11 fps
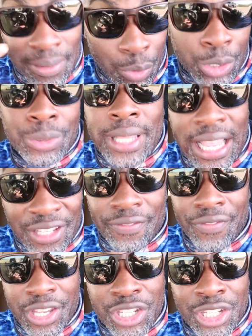someone who's
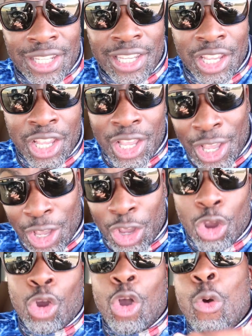catching fish,
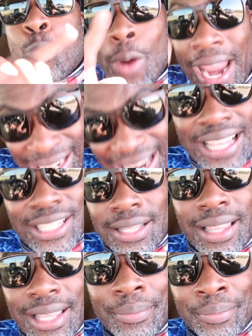go right next
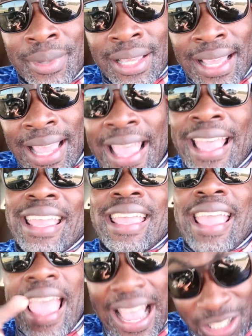to them,
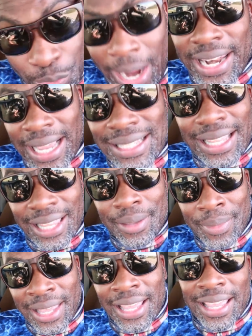cast right next to
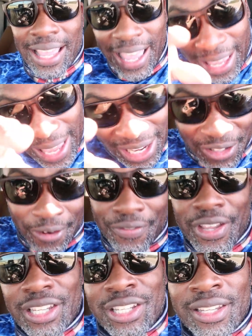them, and catch their
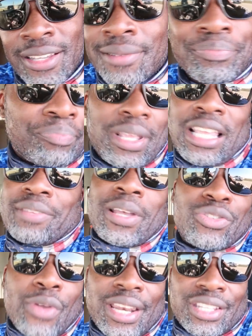fish. It's my
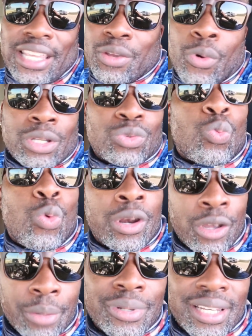strategy. It works one
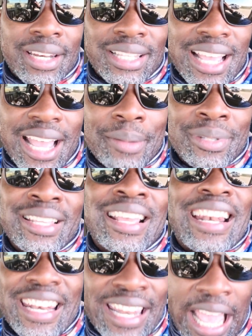hundred percent of the times,
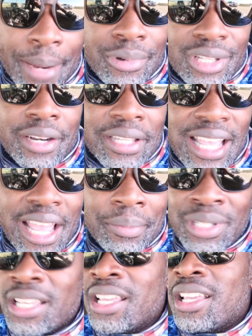ninety percent of the
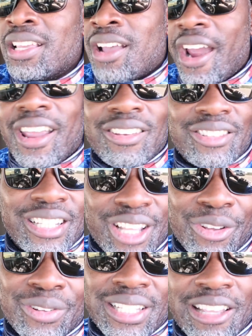times. All right, y'all, so let's
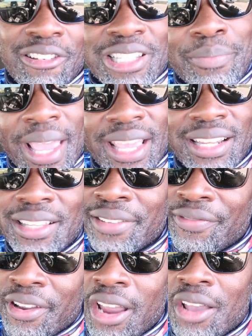go. Let's go get some bait,
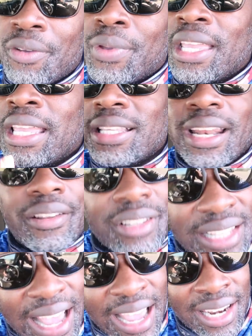figure out if we can get to the other
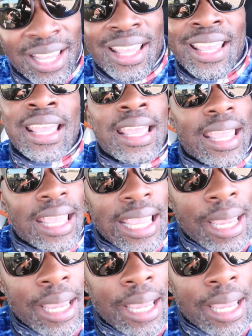side, and